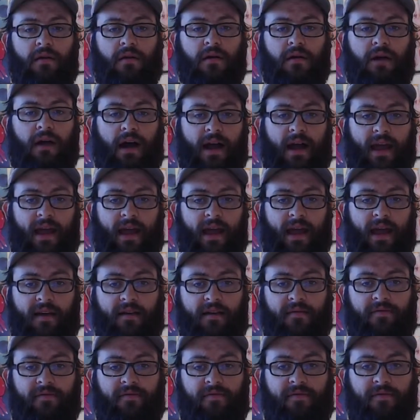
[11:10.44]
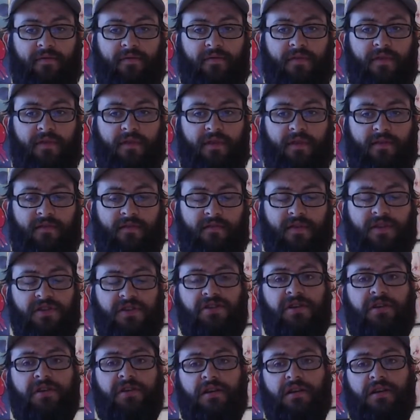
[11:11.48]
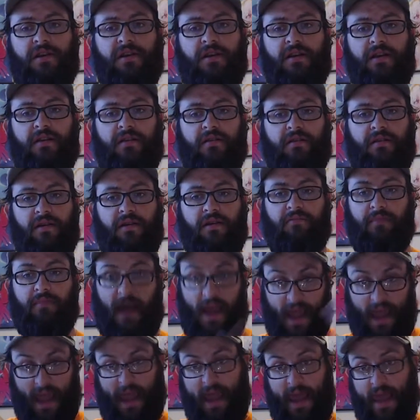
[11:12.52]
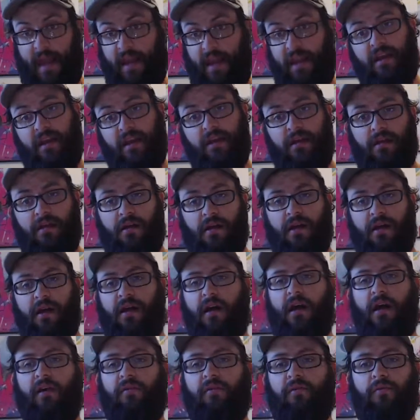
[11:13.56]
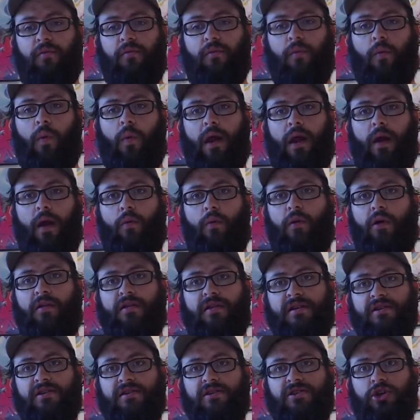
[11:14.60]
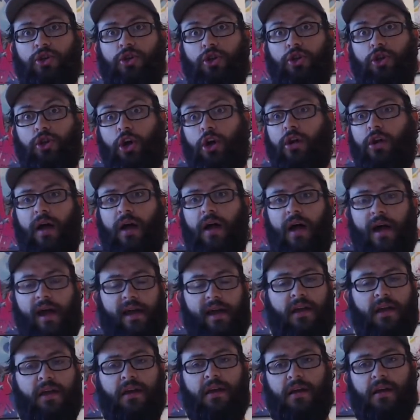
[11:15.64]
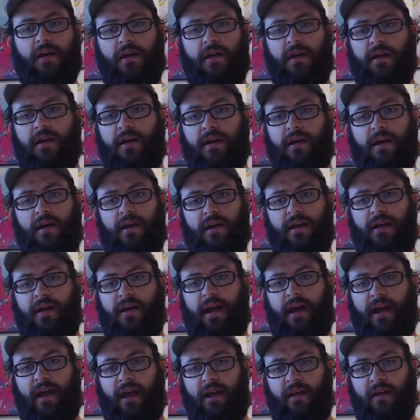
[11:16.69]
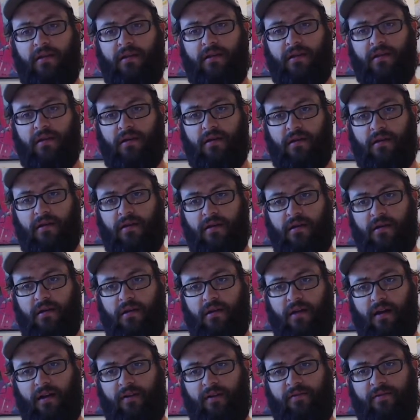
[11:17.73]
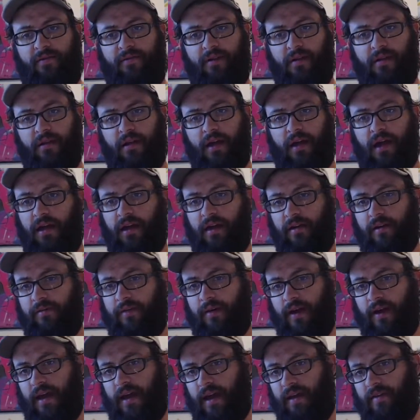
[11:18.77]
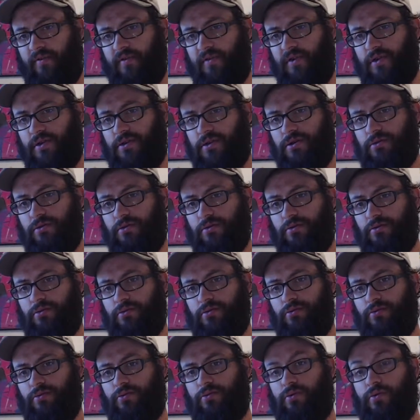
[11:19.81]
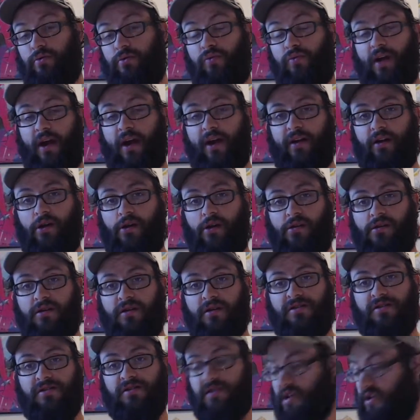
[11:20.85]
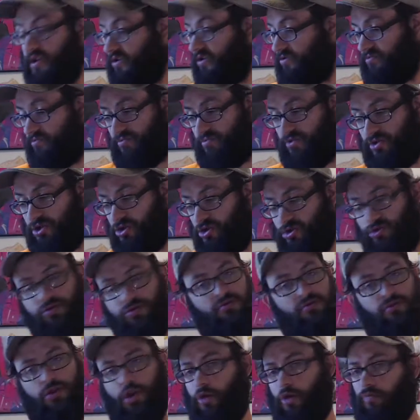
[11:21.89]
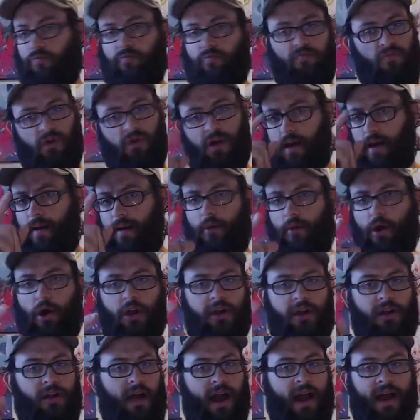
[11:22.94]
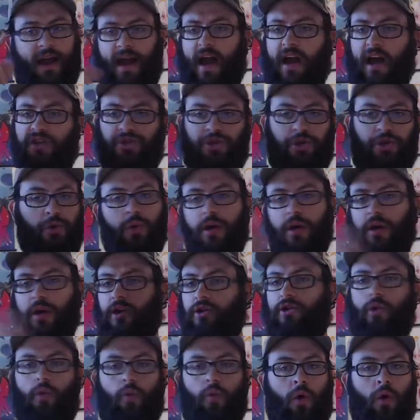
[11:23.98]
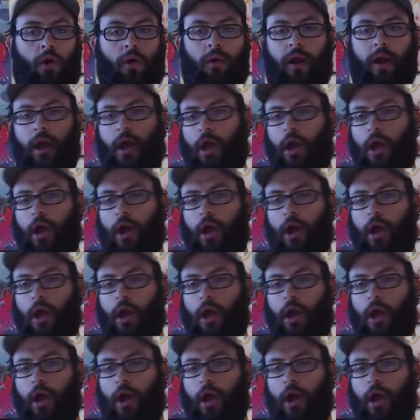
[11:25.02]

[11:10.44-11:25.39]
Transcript: I have the vision in, in my head of what I want this to look like and I feel like if I gave it to the right artist, they would just, nope, I'm on it, I got you, don't worry.